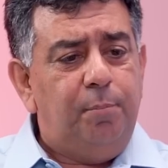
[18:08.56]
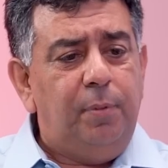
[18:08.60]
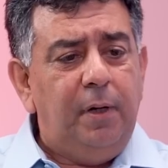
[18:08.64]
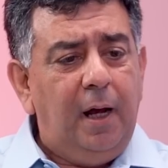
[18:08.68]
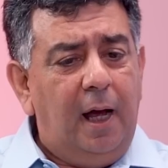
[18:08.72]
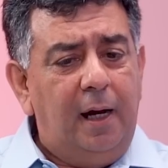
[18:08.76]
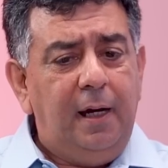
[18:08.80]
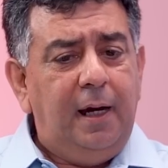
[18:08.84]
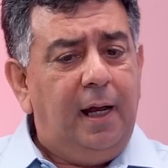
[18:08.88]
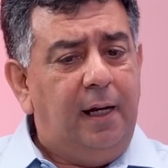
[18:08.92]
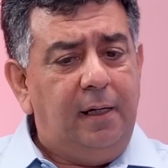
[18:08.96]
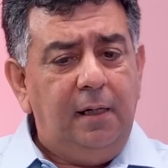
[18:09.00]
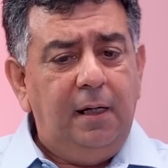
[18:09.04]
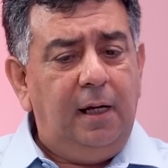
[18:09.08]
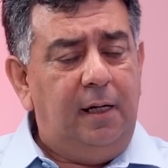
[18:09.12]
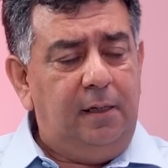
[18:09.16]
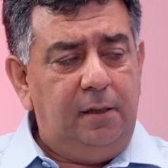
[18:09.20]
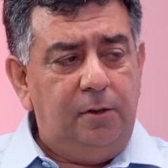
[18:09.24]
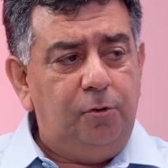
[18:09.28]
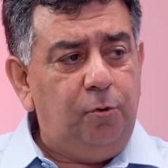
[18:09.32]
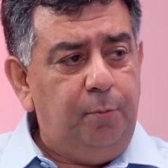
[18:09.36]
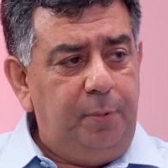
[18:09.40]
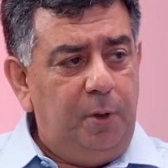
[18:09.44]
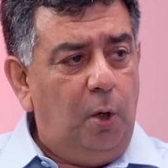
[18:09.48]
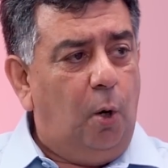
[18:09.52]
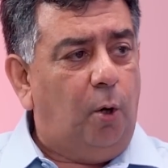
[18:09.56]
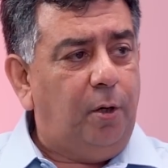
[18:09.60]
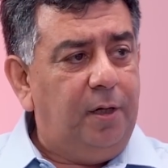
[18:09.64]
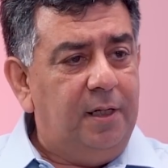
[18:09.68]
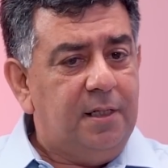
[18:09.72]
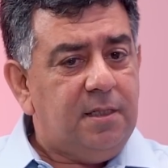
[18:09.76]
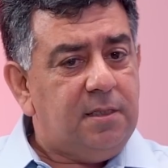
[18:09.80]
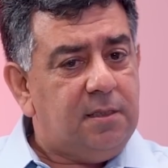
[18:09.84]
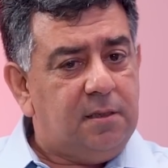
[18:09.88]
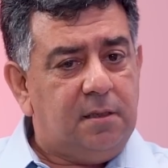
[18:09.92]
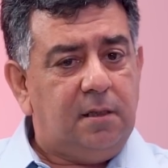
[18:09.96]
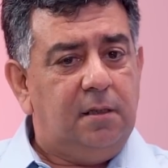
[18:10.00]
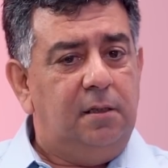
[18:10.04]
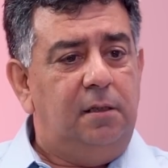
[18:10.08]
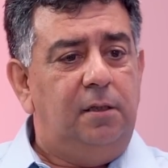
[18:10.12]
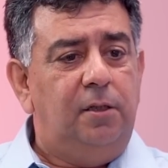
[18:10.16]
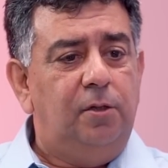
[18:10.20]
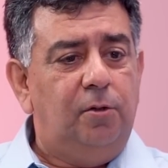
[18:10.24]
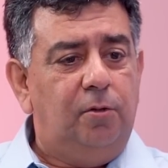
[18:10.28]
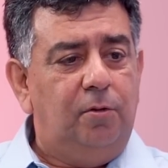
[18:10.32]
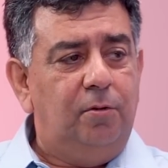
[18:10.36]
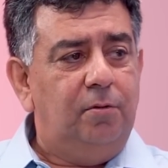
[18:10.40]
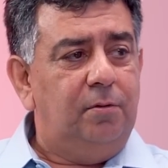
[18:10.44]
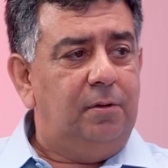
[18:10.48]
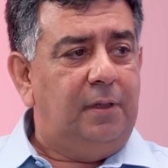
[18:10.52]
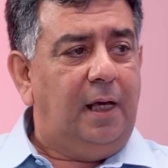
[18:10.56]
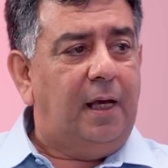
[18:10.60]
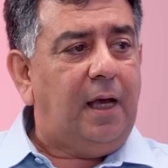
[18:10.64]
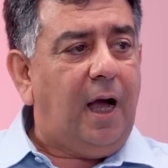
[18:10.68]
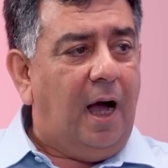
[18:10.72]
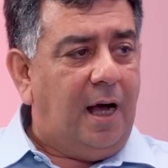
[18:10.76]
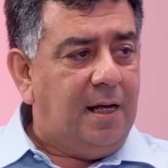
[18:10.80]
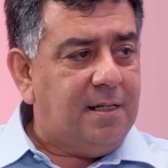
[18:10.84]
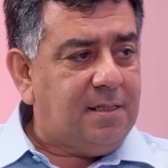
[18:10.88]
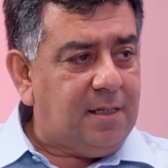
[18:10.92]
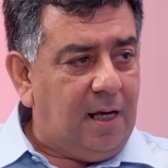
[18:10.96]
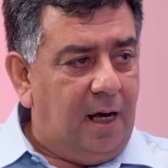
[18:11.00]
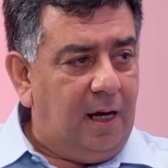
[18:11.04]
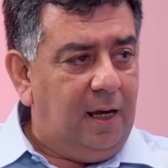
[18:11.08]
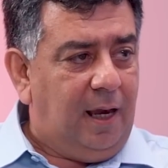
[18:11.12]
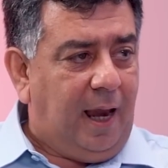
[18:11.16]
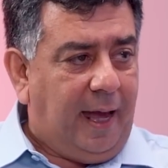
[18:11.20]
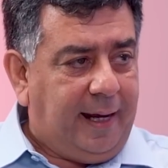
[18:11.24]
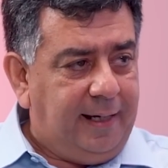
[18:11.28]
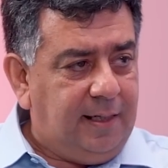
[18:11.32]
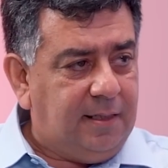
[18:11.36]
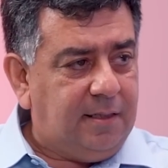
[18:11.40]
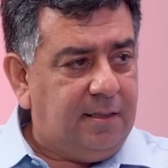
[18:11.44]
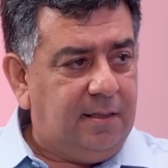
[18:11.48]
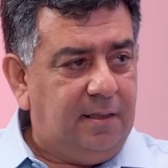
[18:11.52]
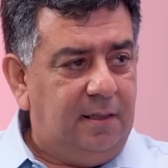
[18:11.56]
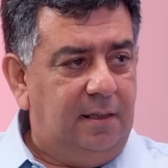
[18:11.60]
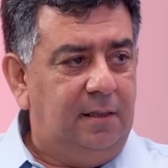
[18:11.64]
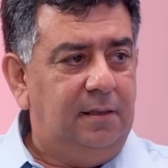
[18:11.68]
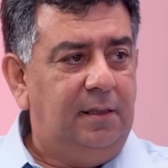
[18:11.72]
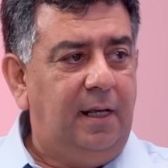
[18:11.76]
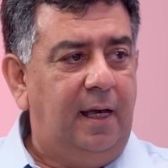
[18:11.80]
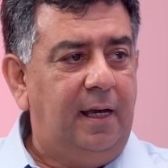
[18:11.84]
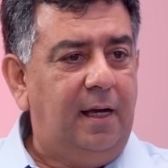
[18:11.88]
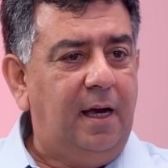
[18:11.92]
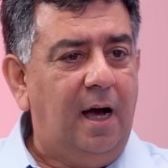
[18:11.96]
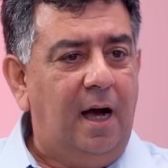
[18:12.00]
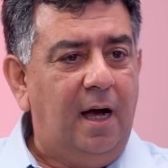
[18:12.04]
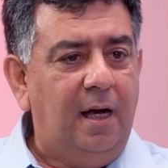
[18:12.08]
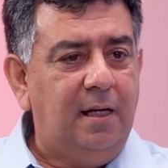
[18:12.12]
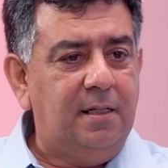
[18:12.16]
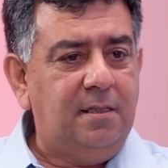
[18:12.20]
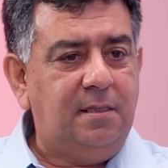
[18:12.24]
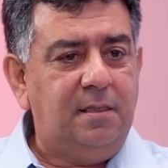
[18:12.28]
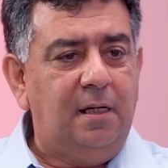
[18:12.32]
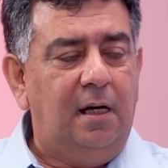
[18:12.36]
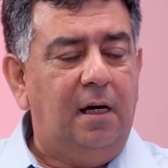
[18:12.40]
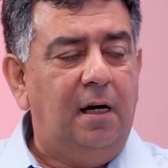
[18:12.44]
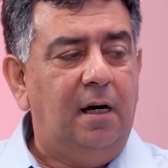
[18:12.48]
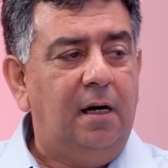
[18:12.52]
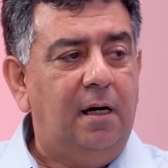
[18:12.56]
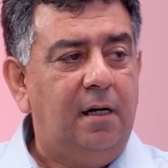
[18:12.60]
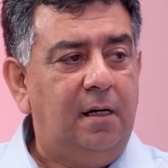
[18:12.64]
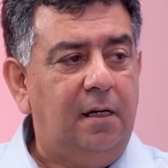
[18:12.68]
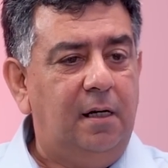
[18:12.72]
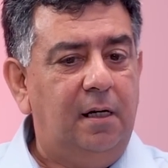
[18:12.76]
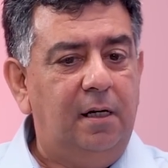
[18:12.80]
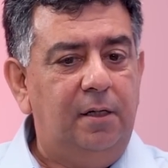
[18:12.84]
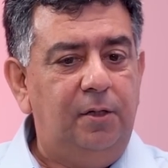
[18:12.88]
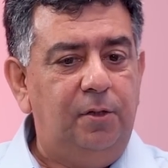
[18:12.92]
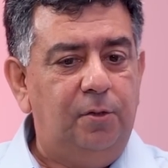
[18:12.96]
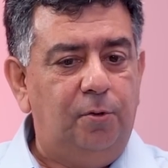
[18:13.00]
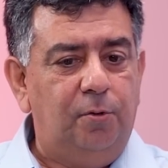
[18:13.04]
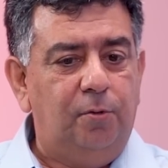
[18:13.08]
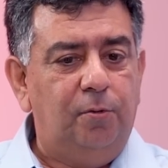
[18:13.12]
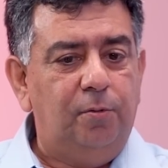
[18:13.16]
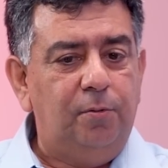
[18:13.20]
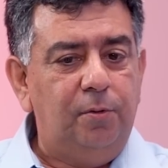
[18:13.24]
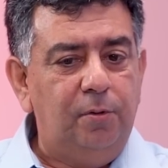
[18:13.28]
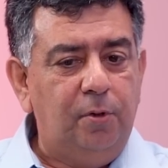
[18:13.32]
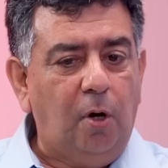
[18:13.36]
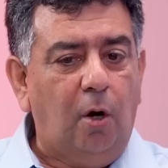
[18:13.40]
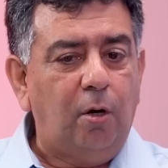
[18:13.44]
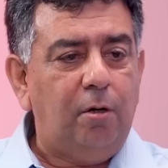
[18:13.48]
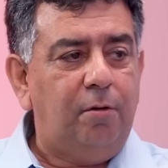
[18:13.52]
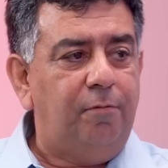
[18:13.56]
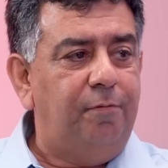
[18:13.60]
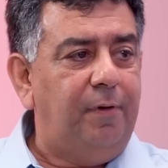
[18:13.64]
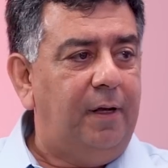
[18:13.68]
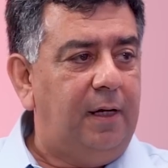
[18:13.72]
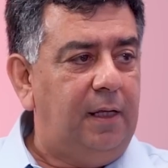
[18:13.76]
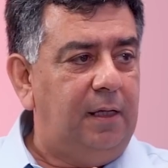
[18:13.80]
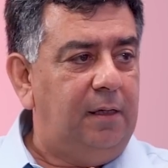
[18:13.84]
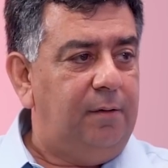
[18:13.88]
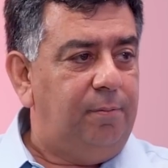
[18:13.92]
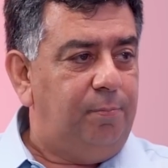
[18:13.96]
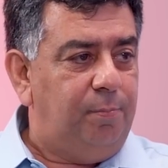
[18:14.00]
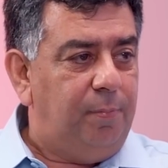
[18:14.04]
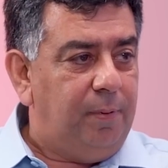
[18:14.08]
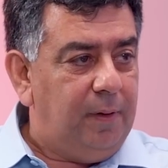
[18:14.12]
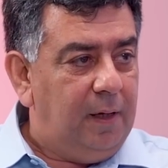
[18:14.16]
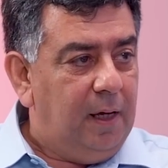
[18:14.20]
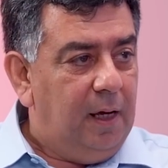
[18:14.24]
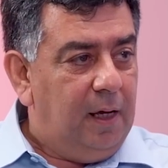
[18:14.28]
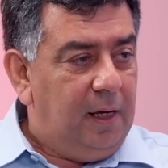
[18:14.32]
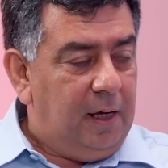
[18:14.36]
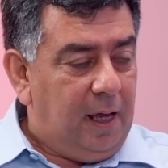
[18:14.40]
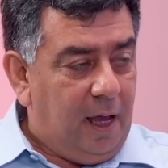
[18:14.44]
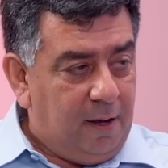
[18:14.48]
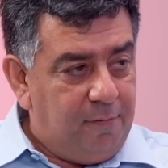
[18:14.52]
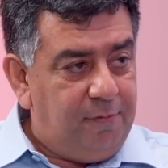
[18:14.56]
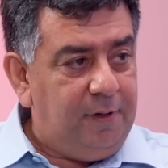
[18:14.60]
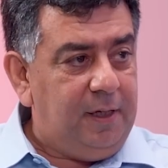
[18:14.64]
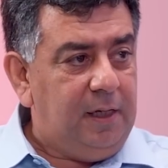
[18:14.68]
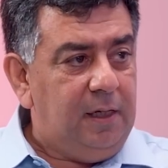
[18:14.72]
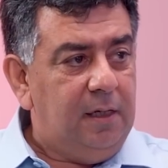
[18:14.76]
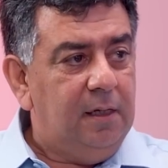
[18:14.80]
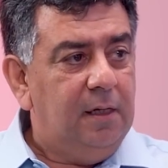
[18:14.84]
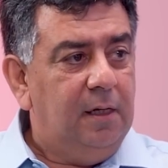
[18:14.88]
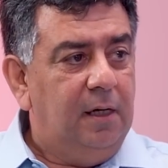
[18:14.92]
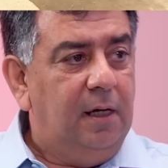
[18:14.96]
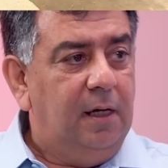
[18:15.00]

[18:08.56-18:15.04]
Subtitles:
And to be honest, their cars are light. Their cars are, not very heavy.